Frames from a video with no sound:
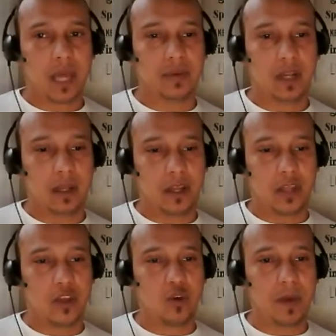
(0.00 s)
the
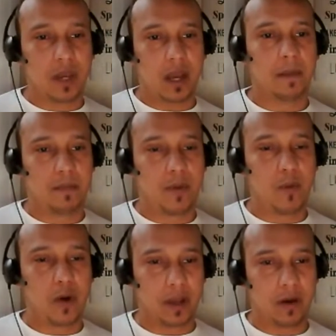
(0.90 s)
YouTube live
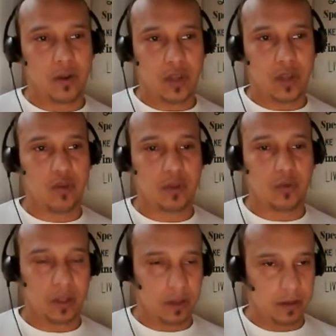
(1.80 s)
channel that
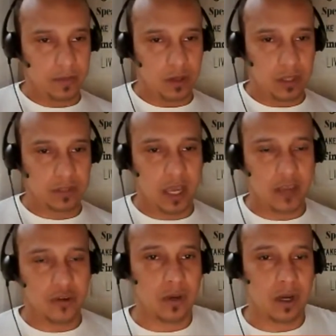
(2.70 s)
that
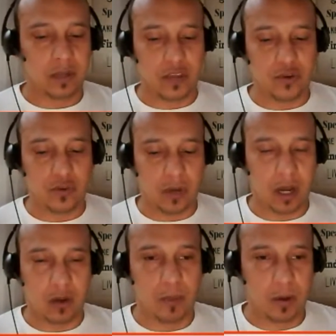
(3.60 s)
YouTube give you, so you
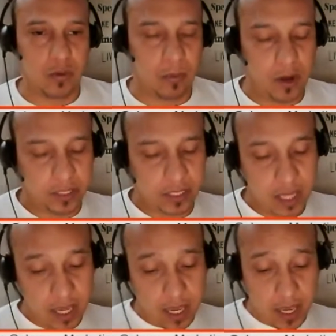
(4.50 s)
can just
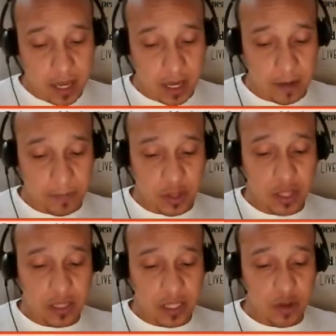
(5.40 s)
promote that
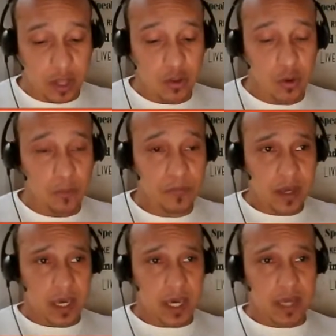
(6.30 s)
link and people will
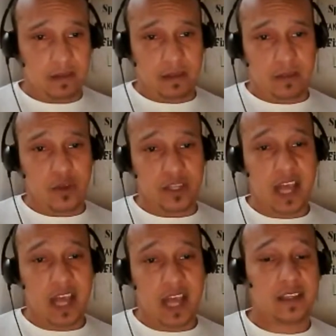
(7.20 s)
see the
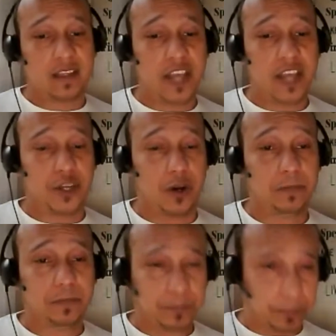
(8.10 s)
last
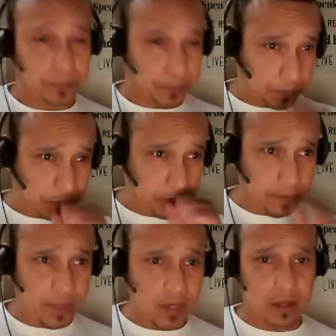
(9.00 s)
video, the last show that
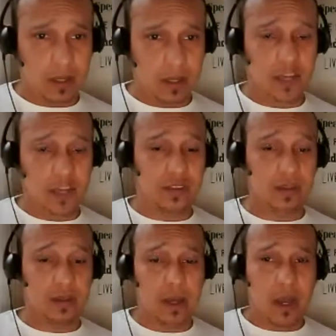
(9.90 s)
is
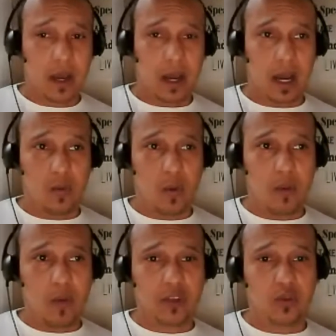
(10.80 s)
that you've
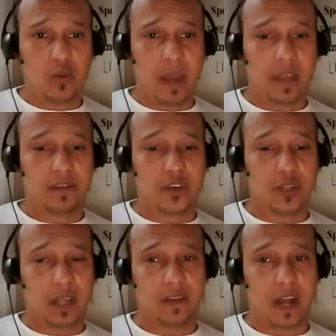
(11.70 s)
been
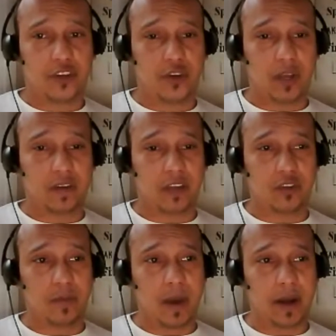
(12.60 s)
promoting or that you've been
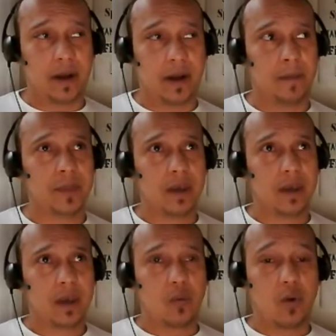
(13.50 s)
doing,
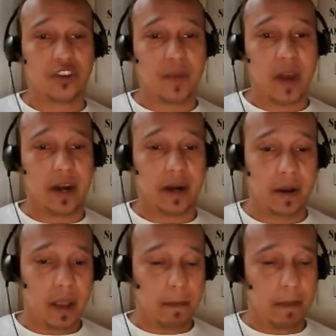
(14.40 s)
inside
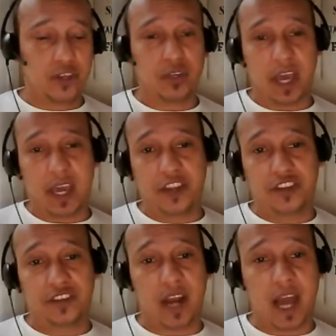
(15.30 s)
Google
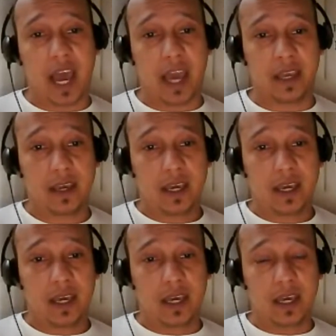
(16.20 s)
Plus.
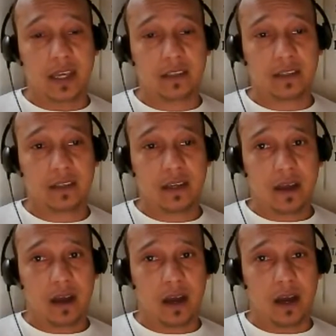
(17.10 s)
The other thing
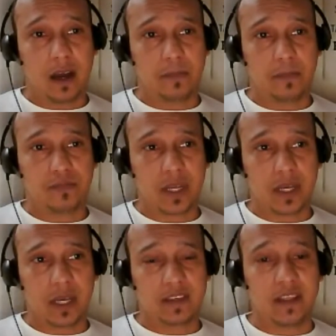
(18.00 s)
that you can do
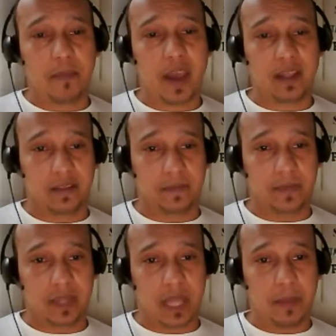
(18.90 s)
is with
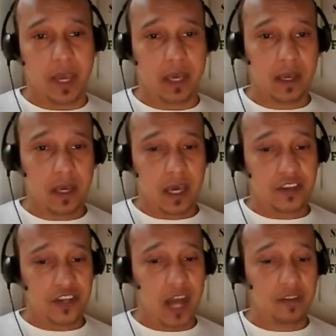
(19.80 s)
that same
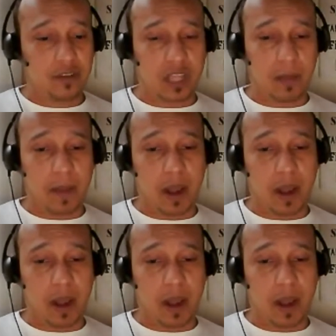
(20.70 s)
slideshow,